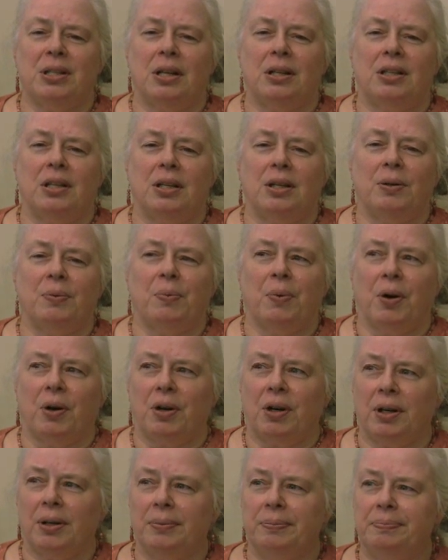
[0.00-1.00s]
that didn't
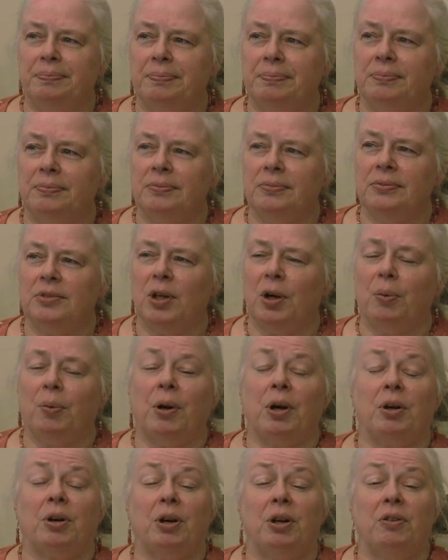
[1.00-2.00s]
work, or
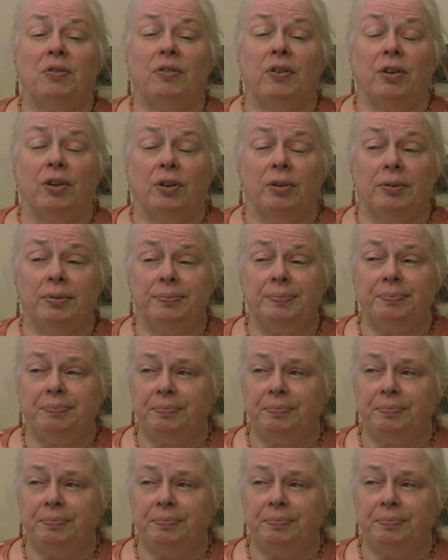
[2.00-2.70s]
weren't good for you?